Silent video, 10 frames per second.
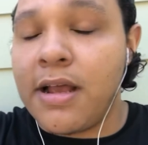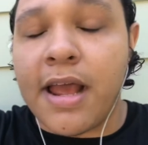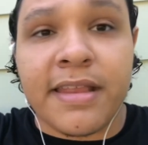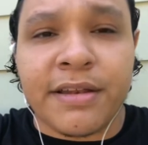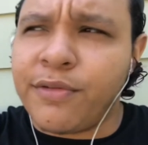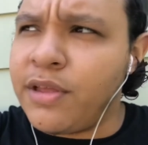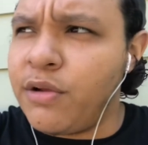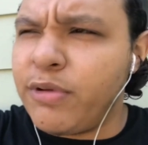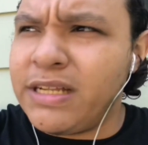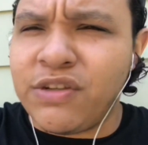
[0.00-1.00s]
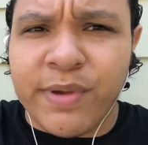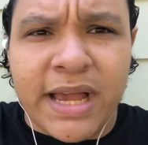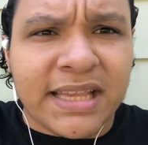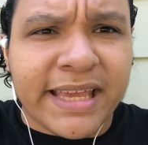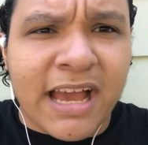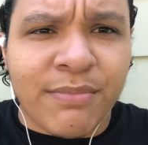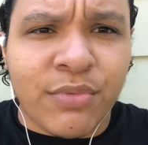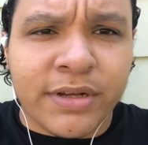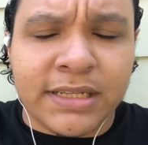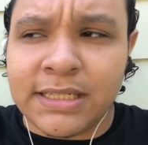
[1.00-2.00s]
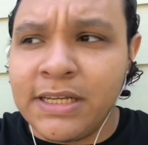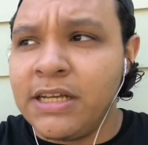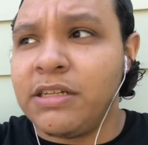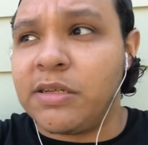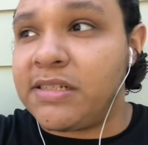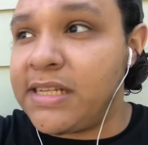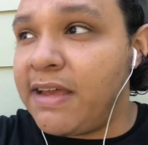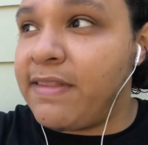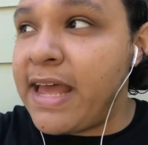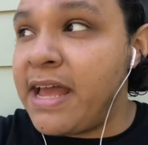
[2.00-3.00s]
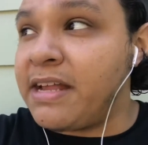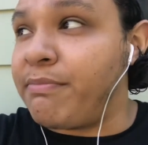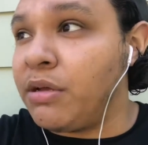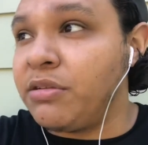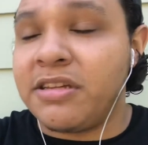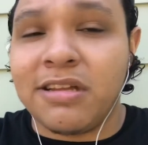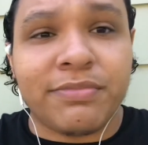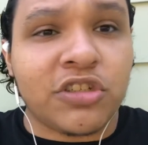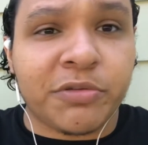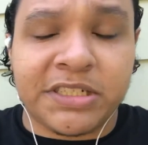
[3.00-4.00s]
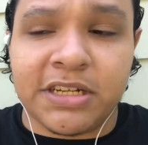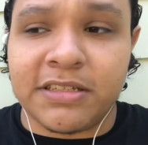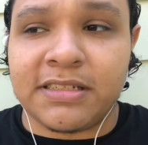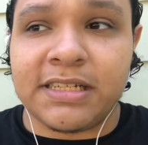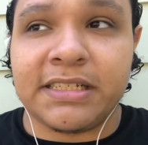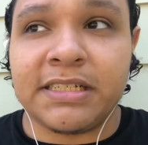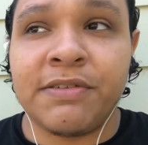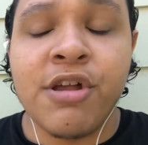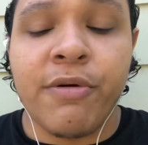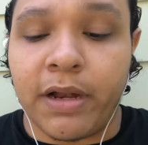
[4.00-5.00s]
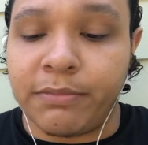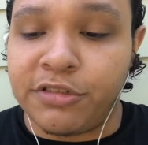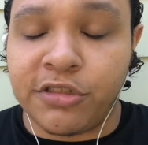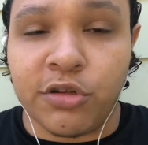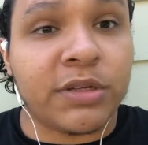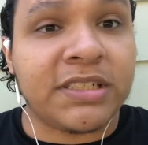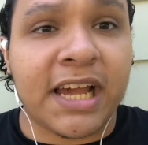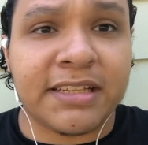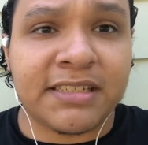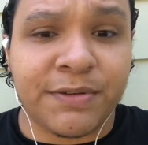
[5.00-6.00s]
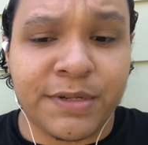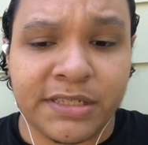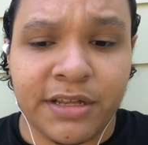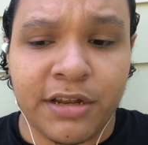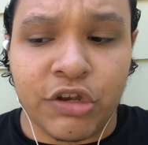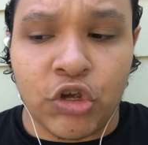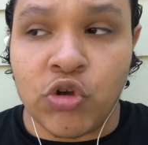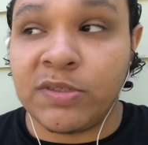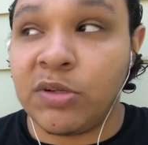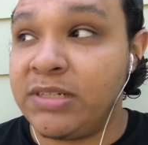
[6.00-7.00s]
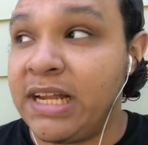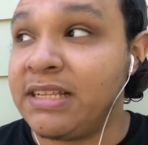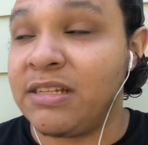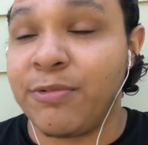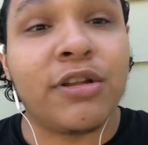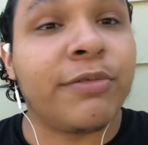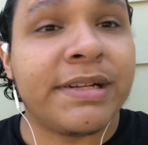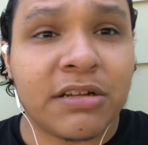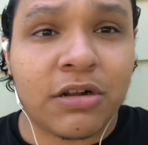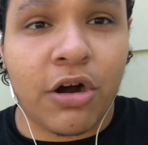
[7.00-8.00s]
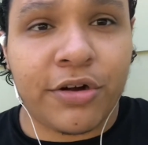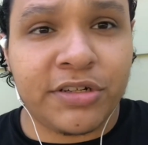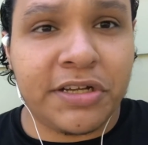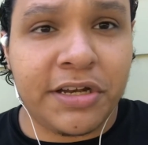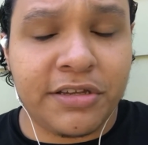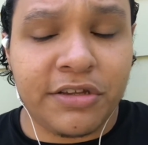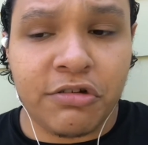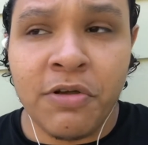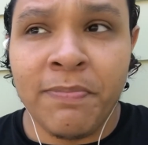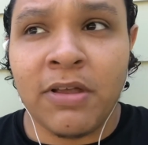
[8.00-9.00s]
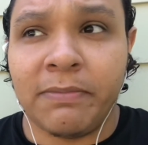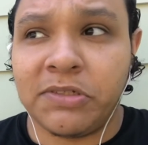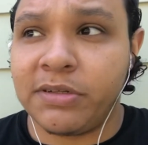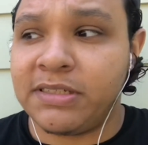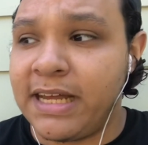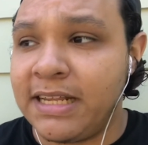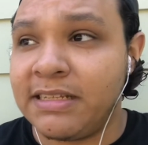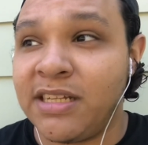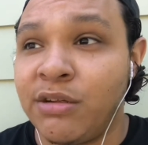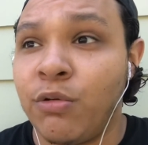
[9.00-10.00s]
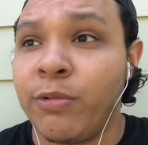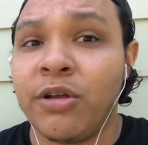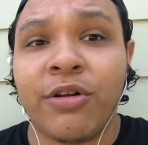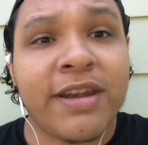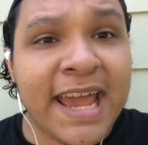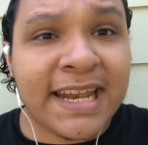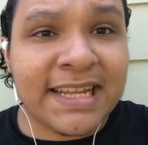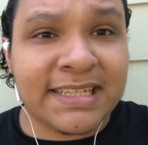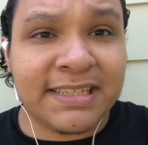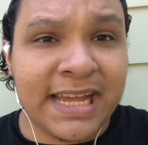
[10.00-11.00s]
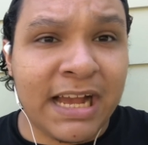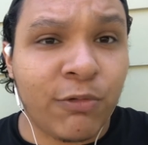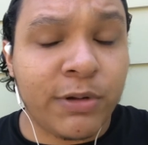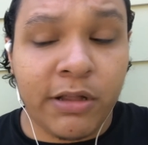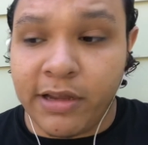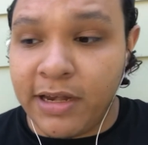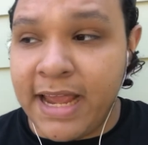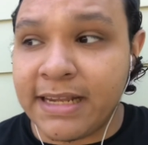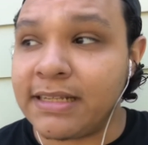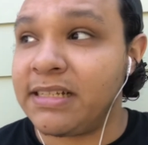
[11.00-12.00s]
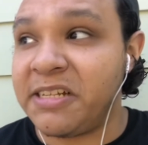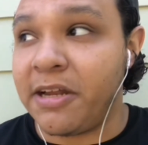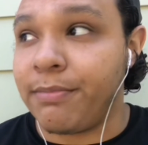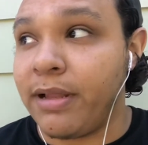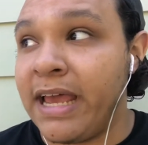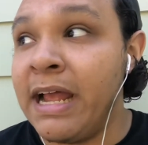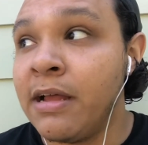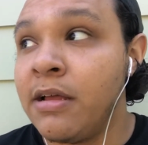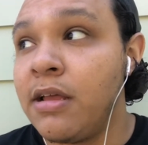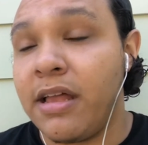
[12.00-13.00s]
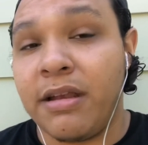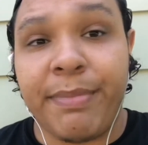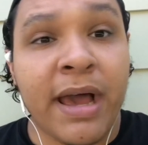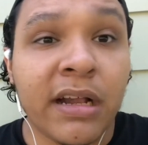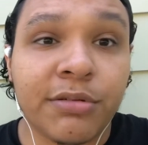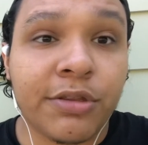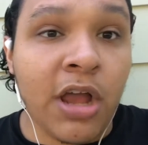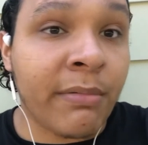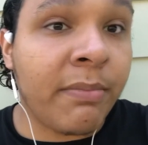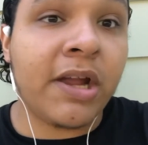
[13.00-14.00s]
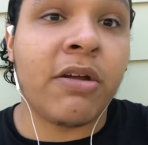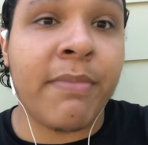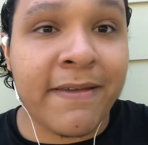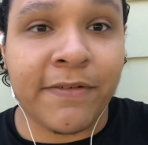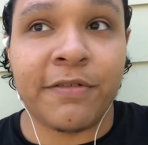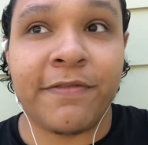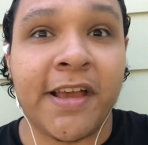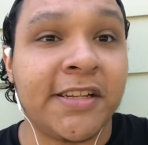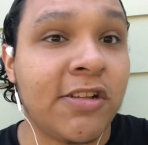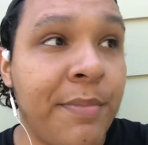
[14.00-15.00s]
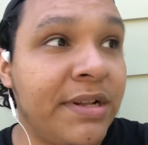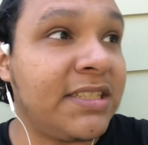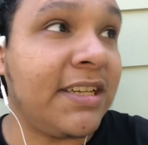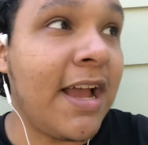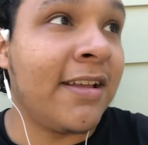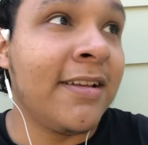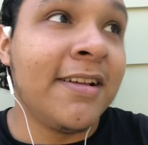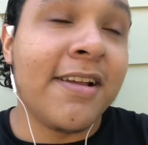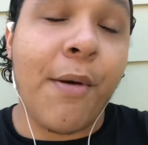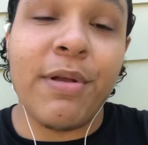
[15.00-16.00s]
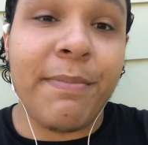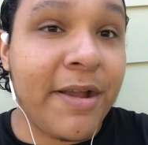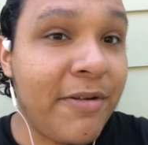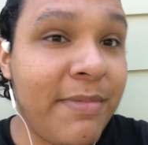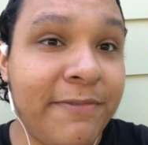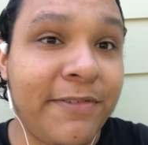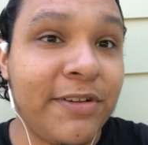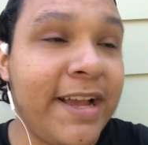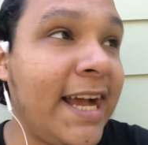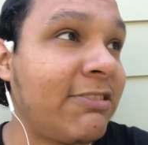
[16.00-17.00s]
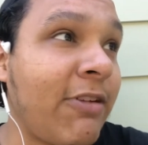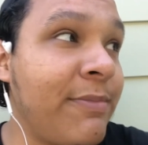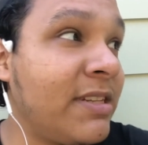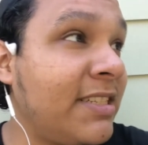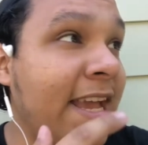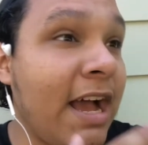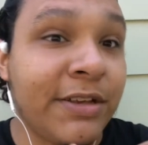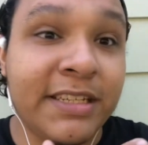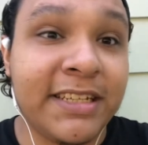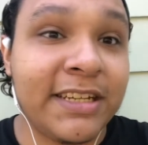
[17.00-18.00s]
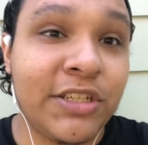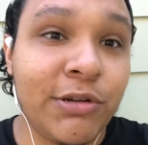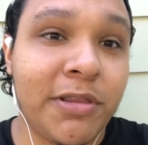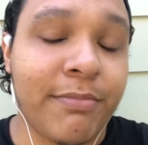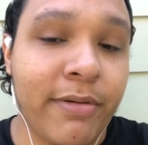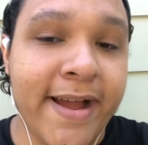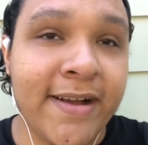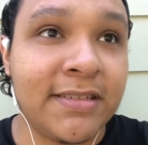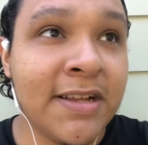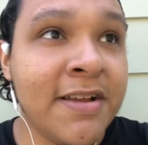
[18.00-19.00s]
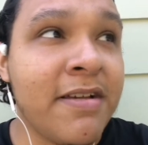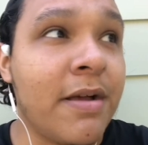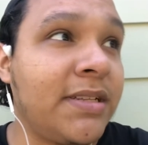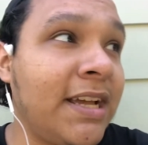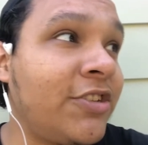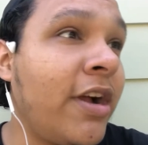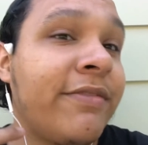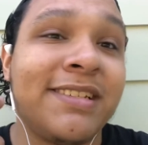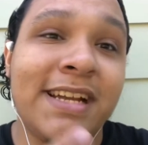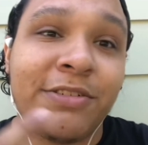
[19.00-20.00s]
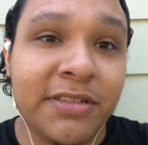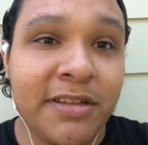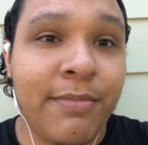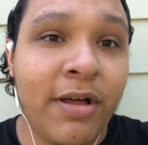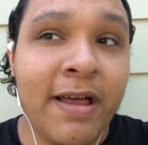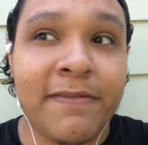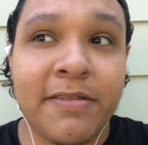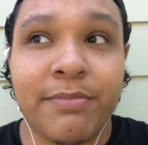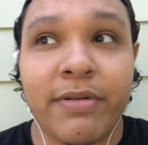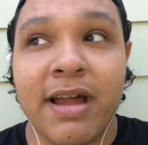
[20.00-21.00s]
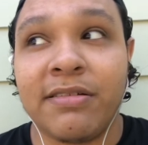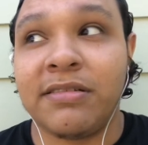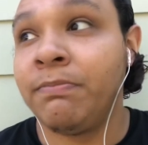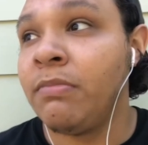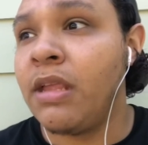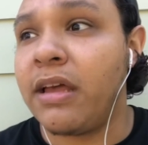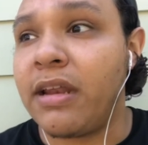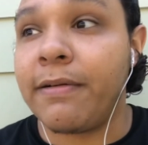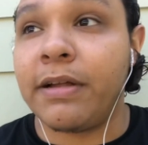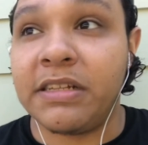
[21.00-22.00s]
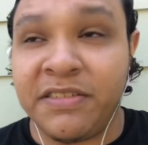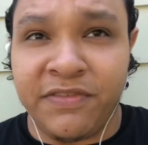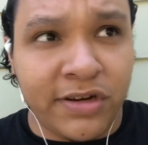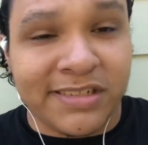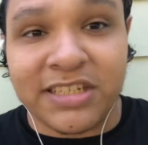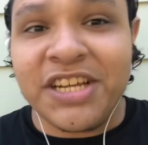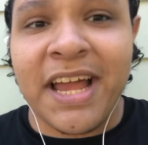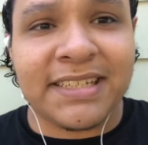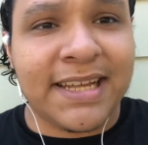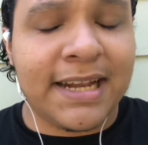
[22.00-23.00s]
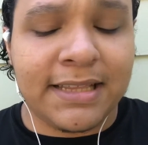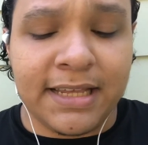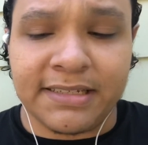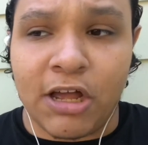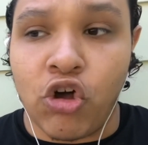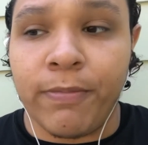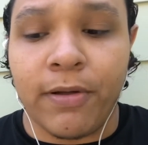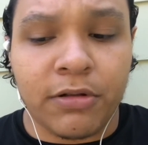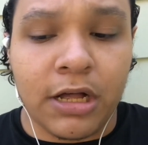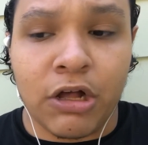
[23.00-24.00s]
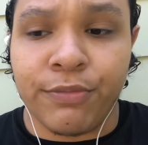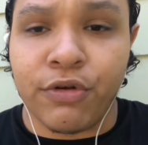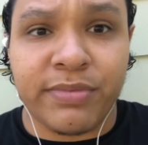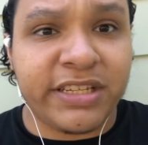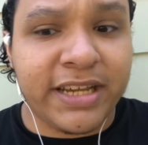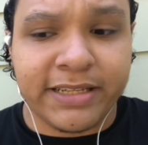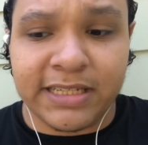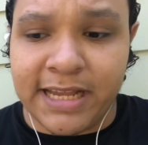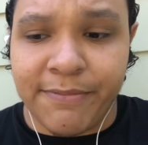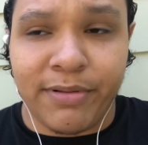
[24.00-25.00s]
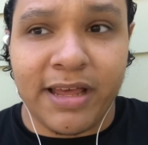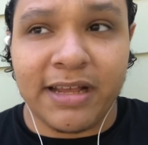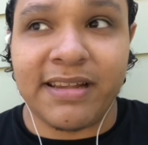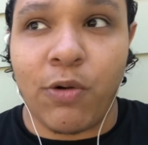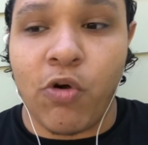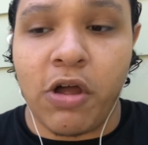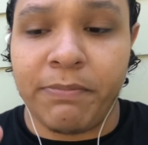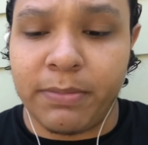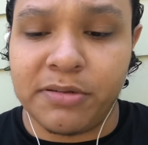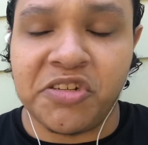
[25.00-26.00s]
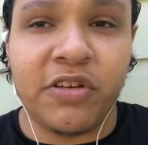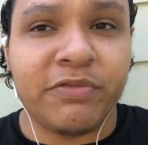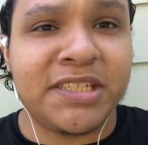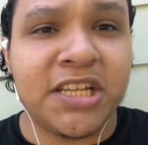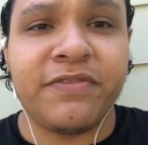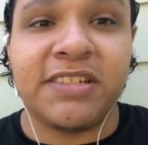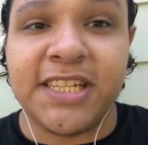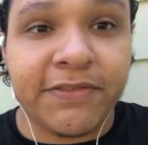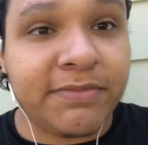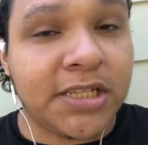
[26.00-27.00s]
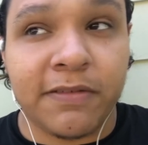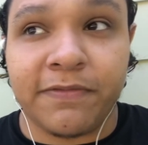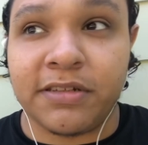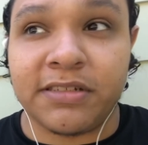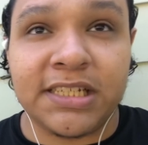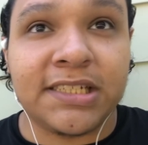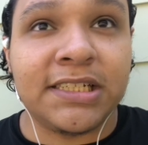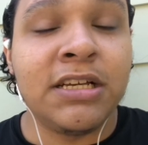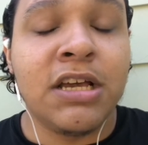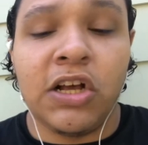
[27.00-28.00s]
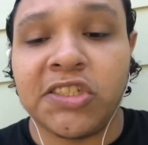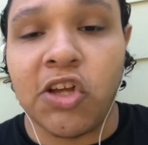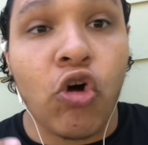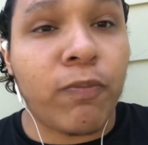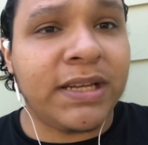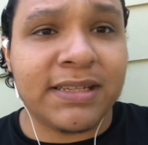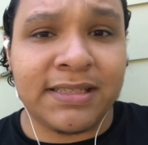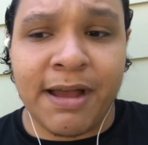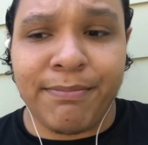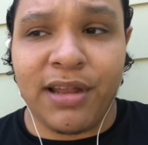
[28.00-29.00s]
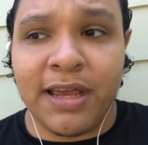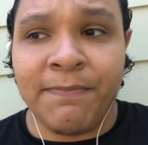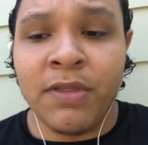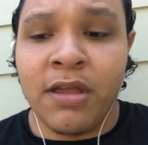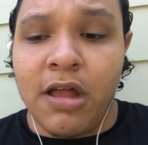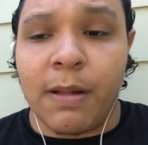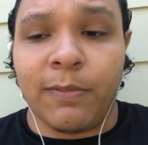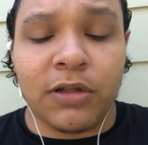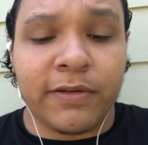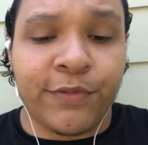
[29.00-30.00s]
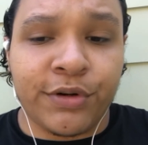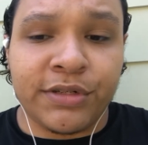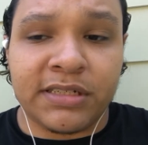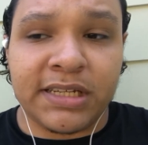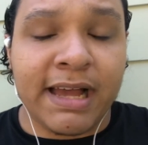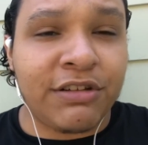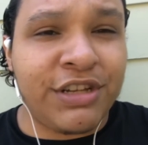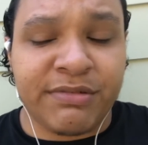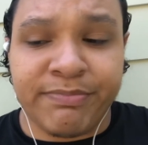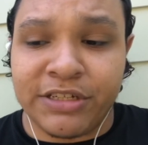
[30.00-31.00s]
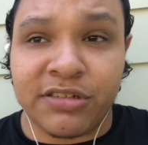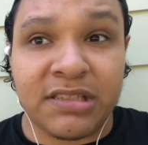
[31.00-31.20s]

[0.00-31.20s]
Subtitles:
And then I think week two, we got the Cowboys. So save that and build it up until we start the season. But I'm so excited to see what he's going to do. I'm so excited to see what Lorenzo Carter's going to do. I'm so excited to see how Will Hernandez is going to play. And be honest with you, I'm a Baker Mayfield fan, so I'm going to see you. I'm a Baker Mayfield guy, so I'm going to see how he's going to do with the Browns. I'm going to see how Jarvis Landry's going to ball out for the Browns. And as far as the Giants side of things, I hope OBJ does not play, because I want him to preserve himself and save himself for the season. So I hope he does not play. I'm looking forward to see how James Betcher's